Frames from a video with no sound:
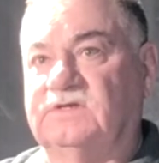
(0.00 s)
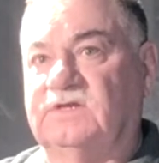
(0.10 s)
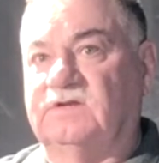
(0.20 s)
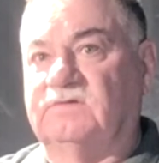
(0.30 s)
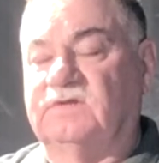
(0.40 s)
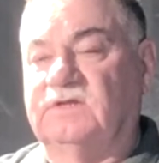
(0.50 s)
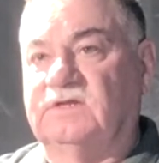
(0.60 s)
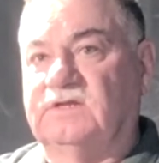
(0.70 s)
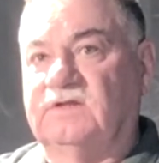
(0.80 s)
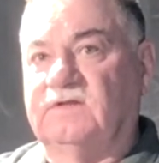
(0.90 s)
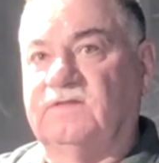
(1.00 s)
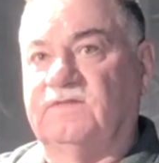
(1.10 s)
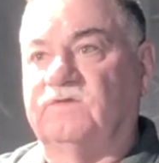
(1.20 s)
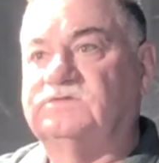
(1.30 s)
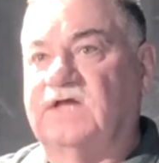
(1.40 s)
you know,
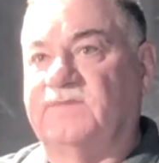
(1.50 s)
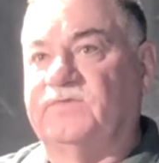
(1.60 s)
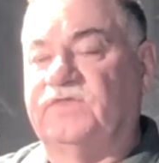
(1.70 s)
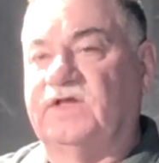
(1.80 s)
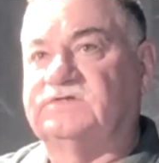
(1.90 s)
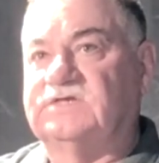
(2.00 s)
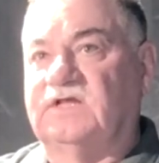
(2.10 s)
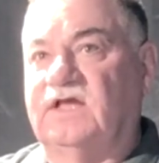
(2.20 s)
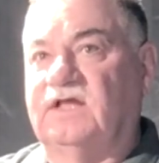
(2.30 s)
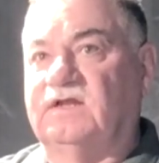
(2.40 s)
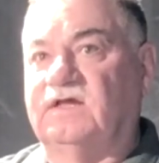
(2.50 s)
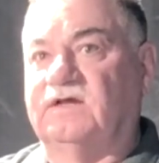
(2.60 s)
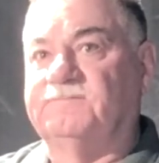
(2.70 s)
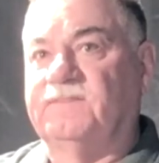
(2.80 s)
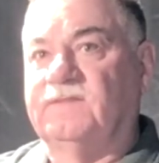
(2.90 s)
those type of things, and